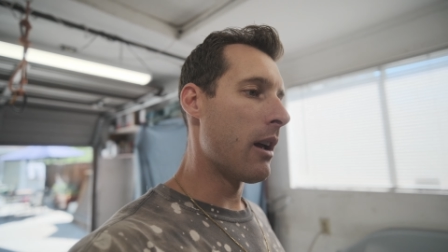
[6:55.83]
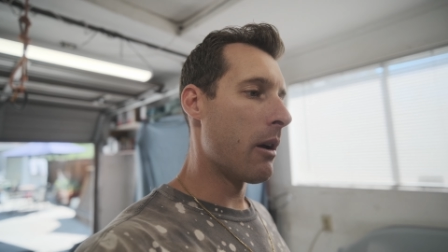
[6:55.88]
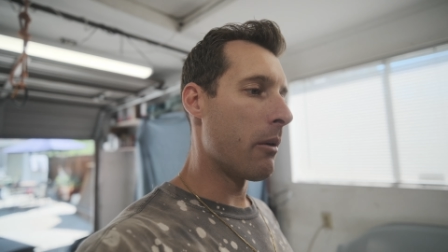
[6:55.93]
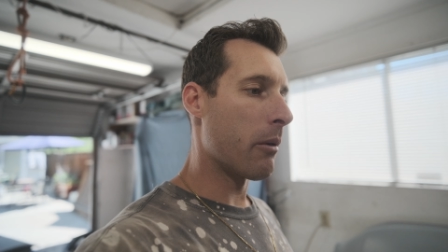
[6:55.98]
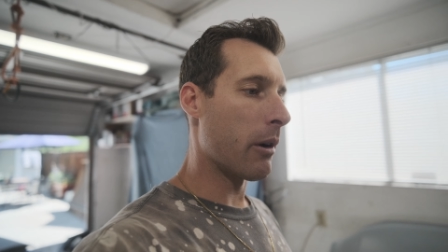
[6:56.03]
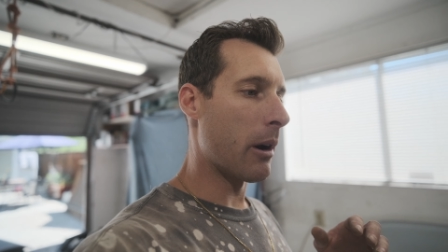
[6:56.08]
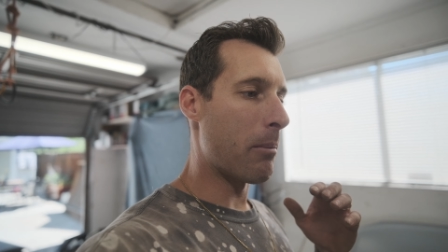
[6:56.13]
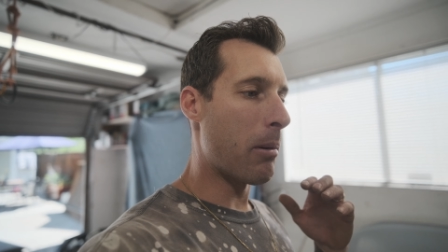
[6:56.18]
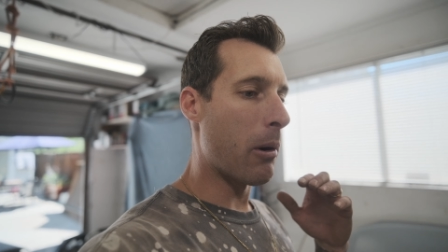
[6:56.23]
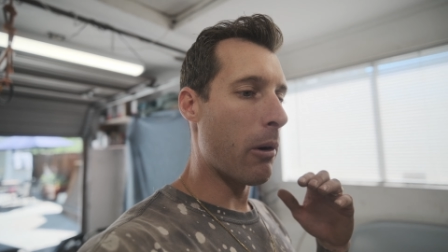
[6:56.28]

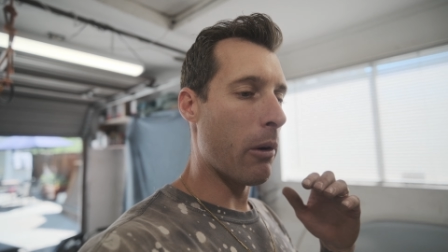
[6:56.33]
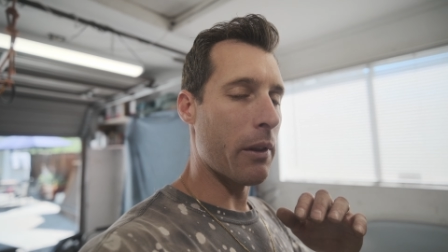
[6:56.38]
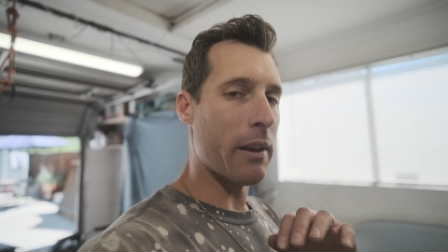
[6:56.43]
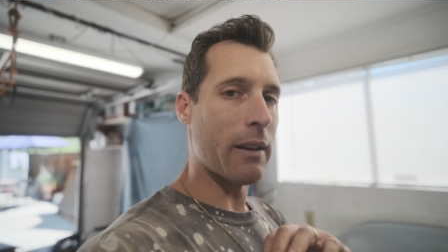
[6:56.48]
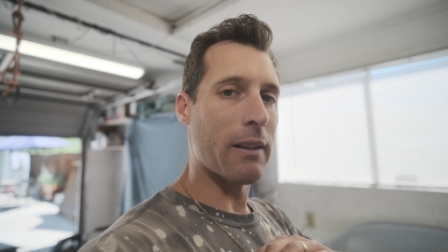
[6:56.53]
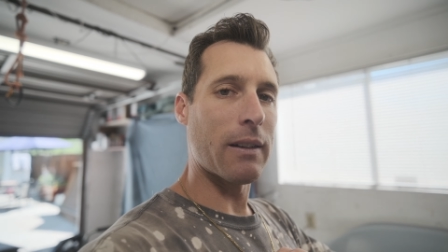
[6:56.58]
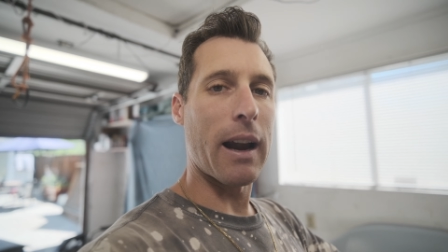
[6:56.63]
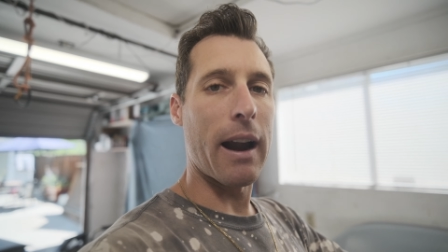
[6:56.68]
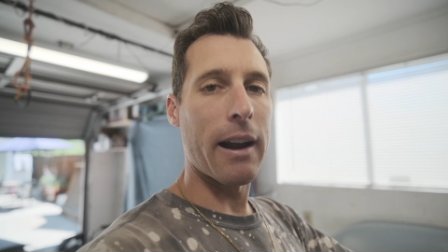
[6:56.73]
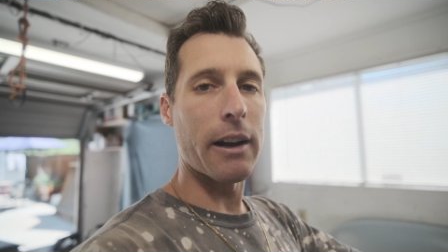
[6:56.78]
We're gonna pull the
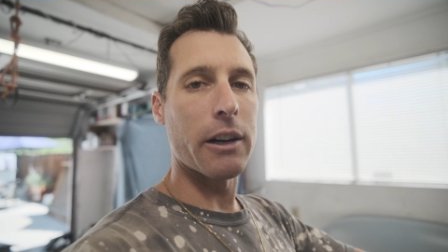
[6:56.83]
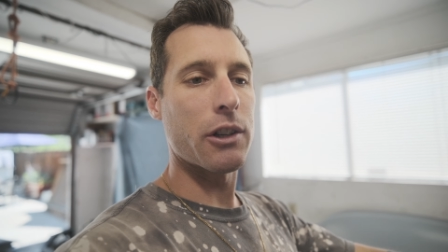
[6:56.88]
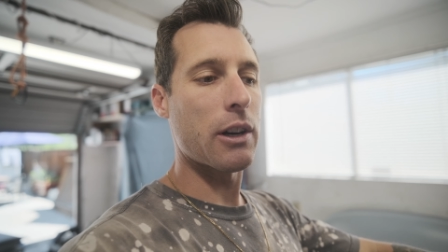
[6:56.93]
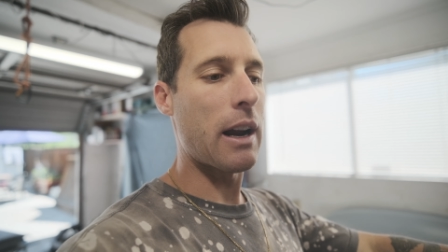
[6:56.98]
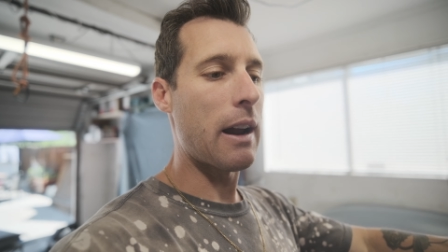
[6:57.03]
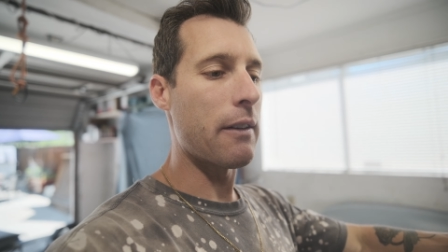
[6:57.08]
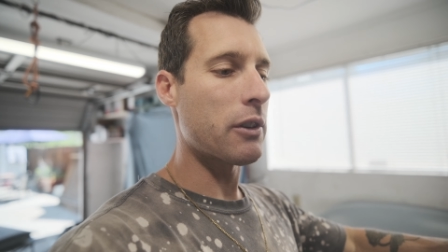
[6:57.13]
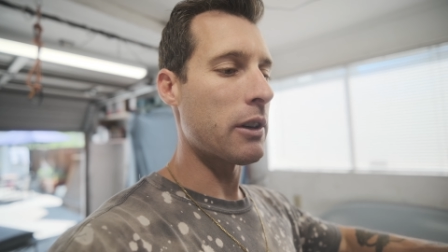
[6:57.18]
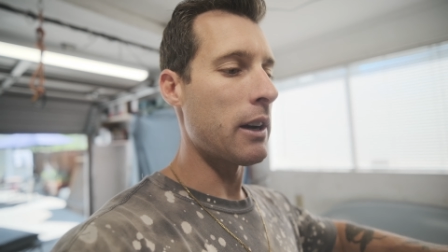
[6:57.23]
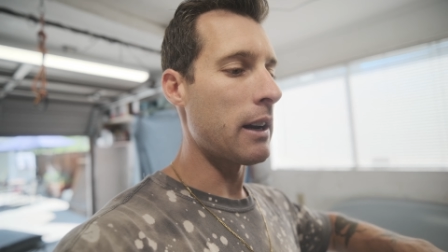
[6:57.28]
entire
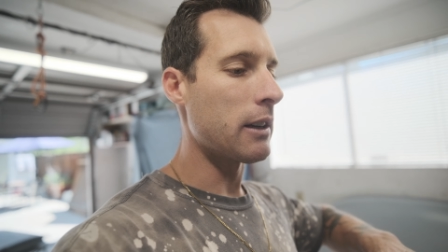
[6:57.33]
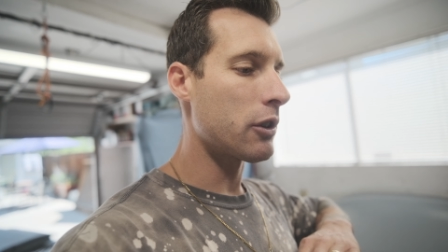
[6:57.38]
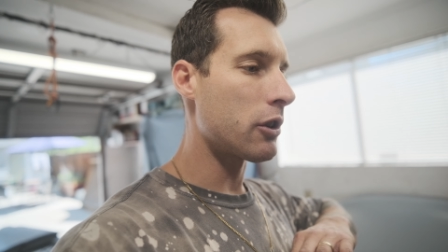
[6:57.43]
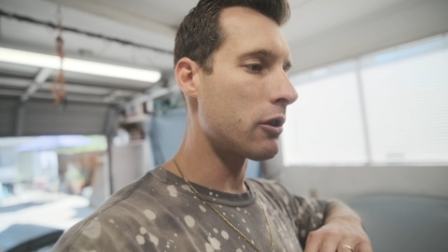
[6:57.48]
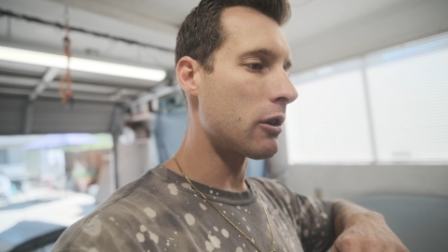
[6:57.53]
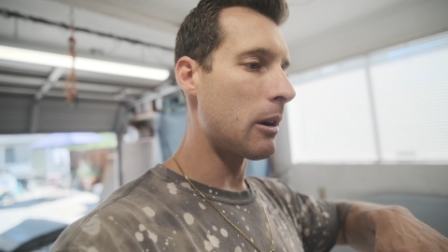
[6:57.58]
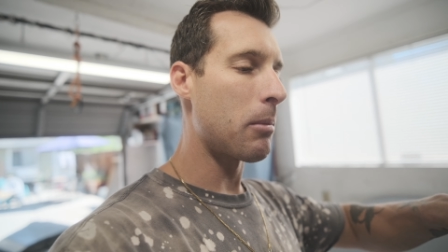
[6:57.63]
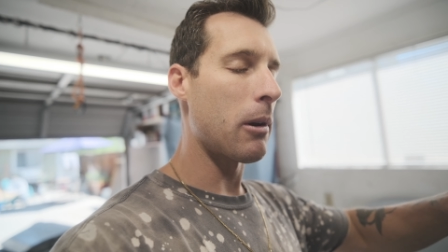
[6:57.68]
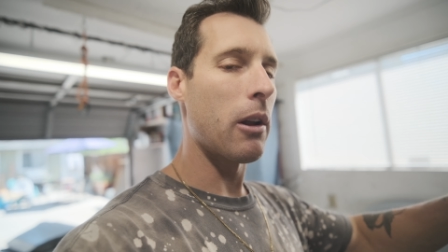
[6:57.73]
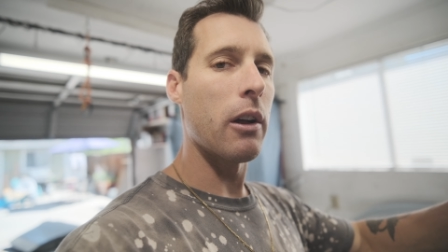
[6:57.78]
drivetrain,
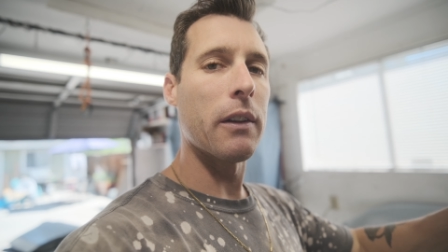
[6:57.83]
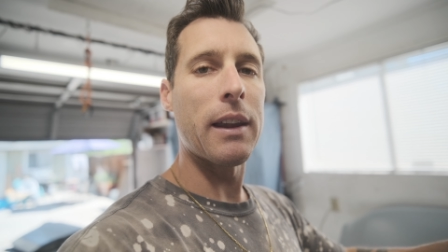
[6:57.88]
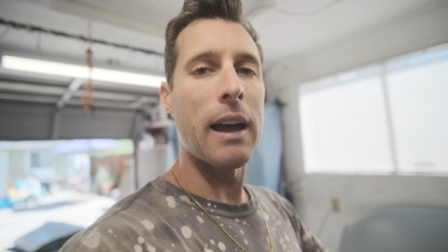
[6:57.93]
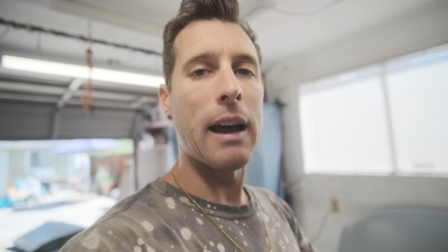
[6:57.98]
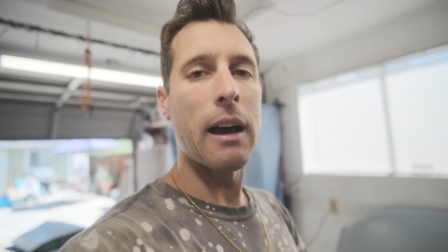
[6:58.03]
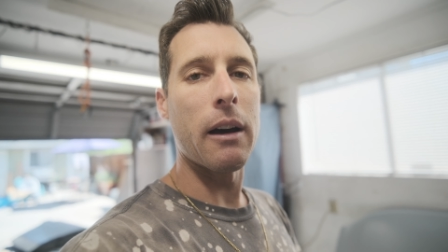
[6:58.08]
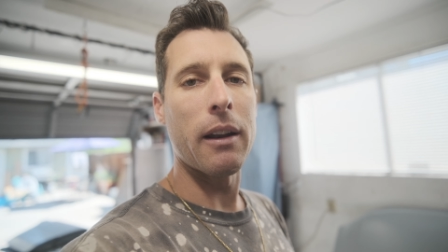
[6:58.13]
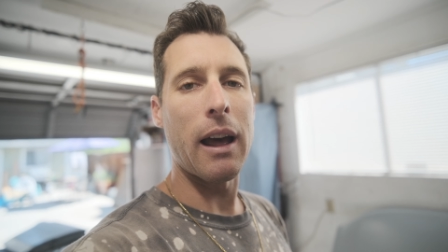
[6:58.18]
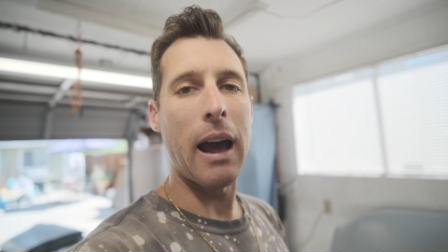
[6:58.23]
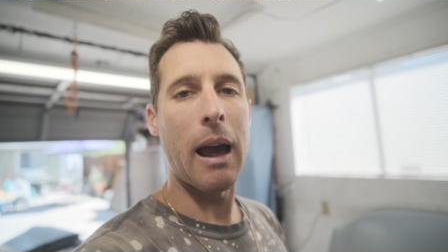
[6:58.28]
strip it all
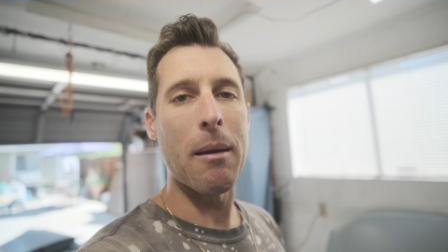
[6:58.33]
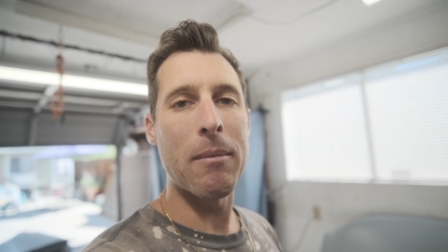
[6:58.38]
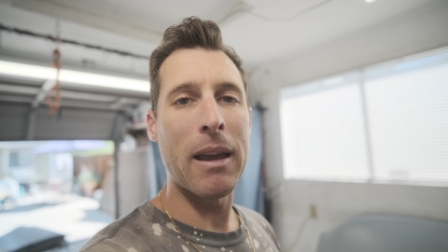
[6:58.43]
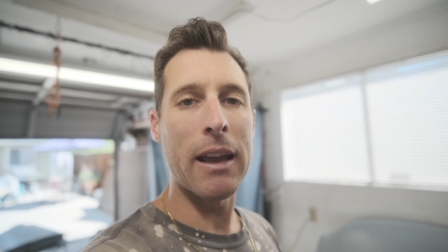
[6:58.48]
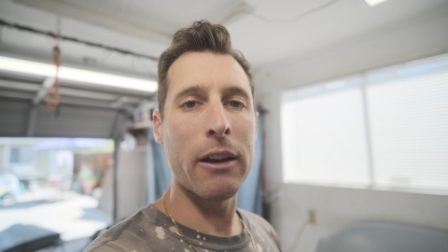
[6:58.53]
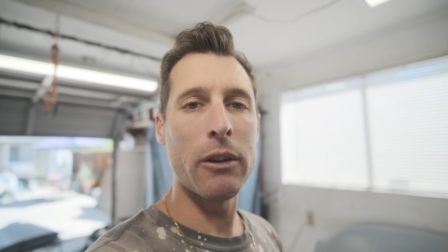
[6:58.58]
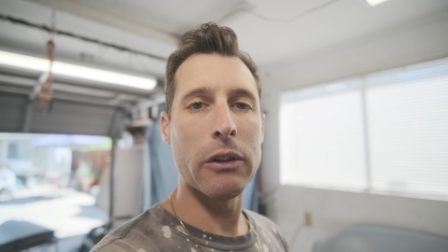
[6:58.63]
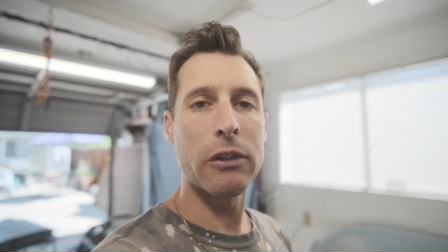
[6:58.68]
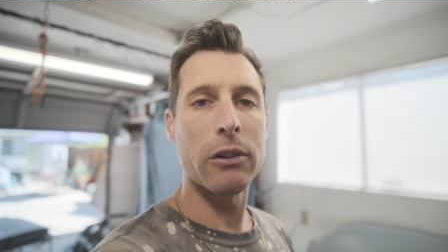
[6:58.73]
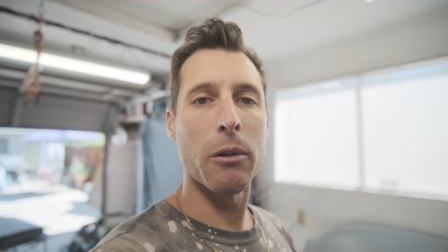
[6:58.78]
down. I
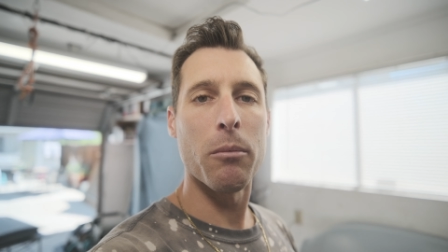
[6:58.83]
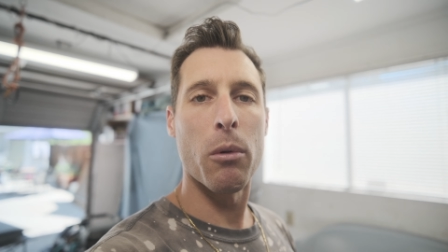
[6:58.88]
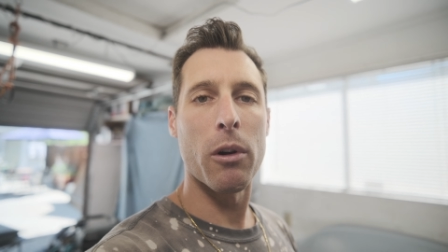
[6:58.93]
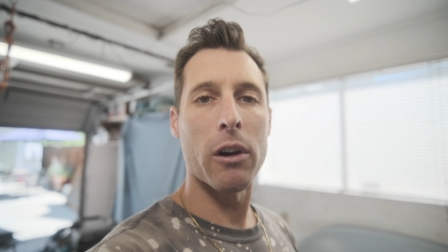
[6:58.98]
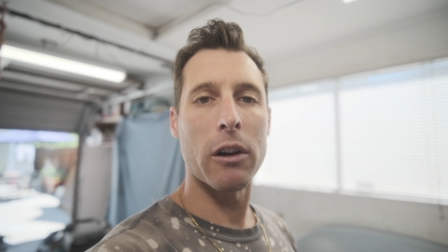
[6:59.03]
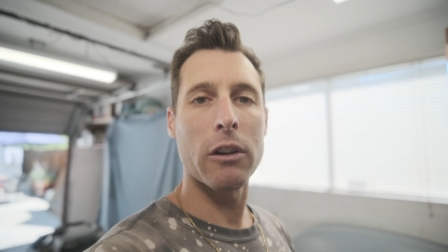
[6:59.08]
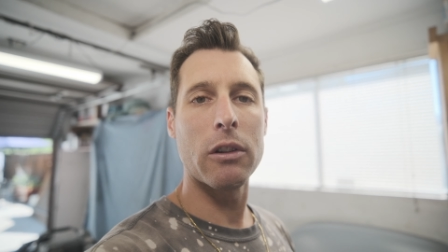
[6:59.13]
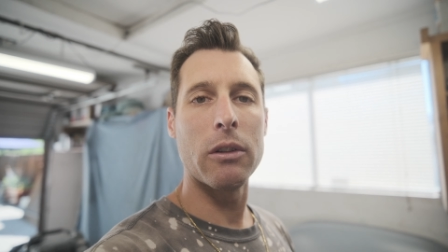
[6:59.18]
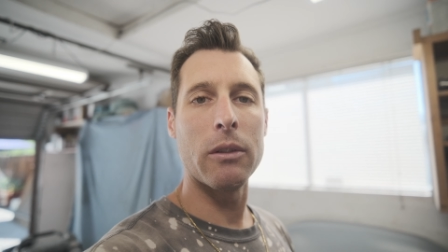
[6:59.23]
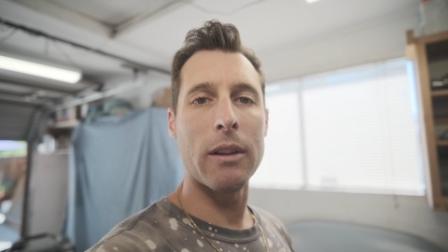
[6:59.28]
may do some
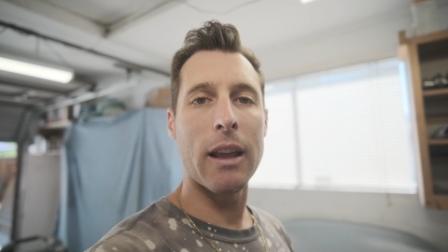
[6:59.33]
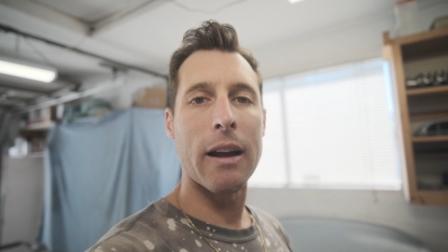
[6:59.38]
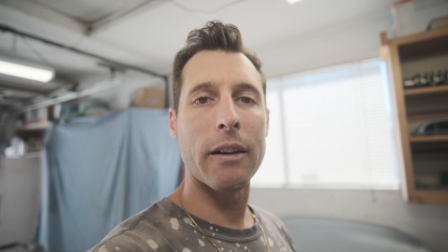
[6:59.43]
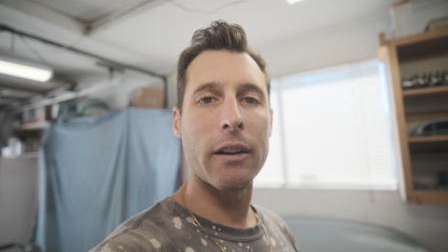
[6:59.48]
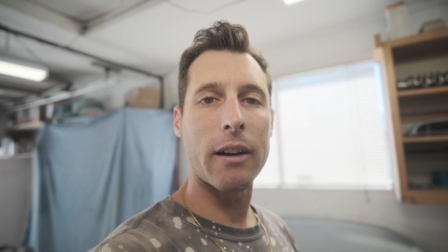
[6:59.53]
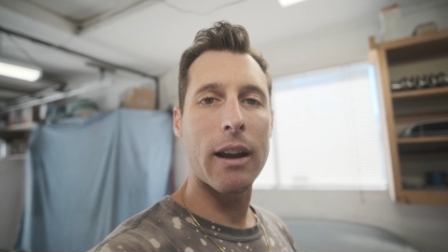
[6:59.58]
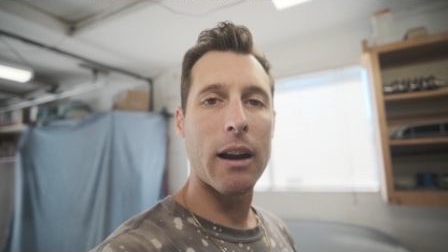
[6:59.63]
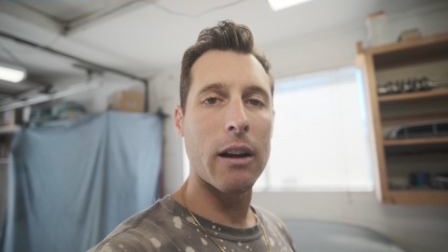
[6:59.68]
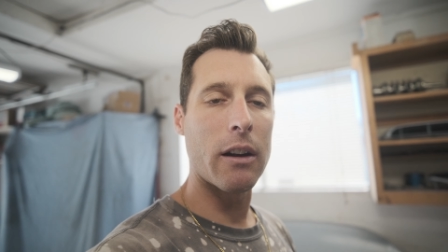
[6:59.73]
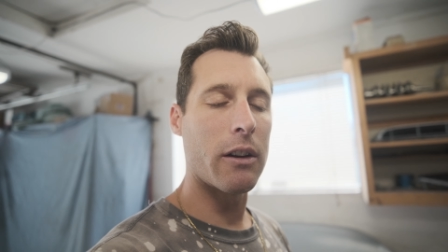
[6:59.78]
work to the
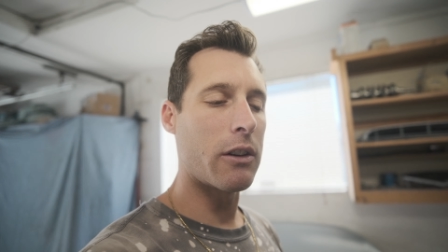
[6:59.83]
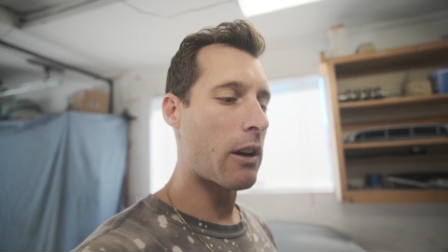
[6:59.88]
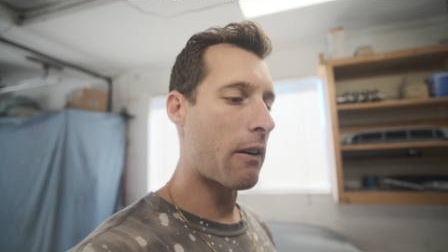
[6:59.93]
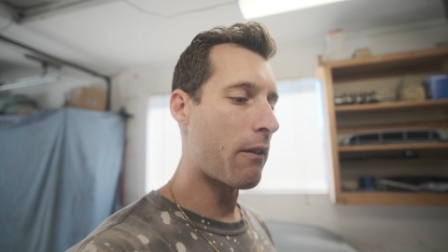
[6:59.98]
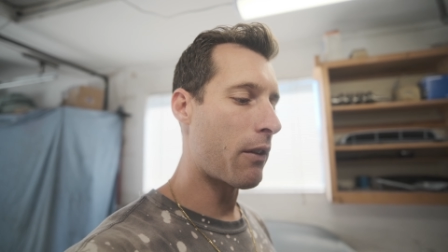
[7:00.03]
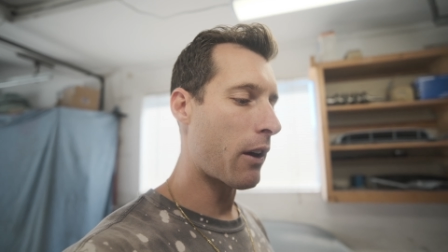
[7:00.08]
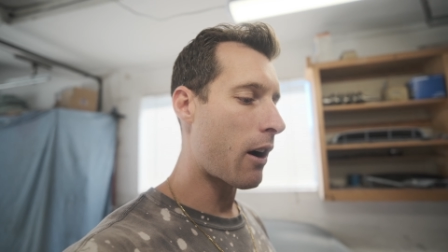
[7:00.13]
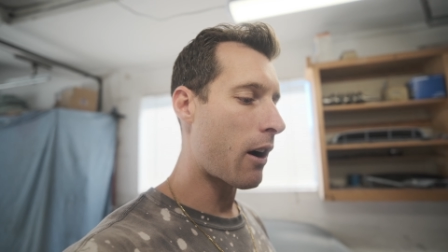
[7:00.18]
undercarriage of the